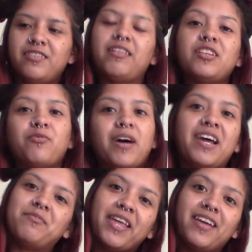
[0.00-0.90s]
That's why
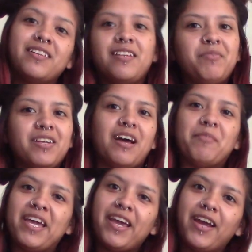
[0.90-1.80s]
I'm like, let me dye
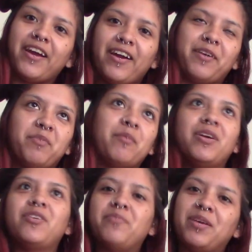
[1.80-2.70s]
my hair. Maybe
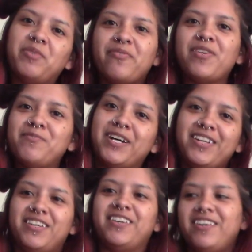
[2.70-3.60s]
it'll make me feel
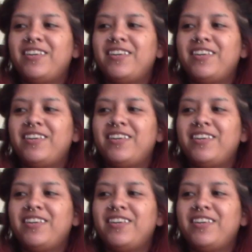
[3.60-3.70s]
better.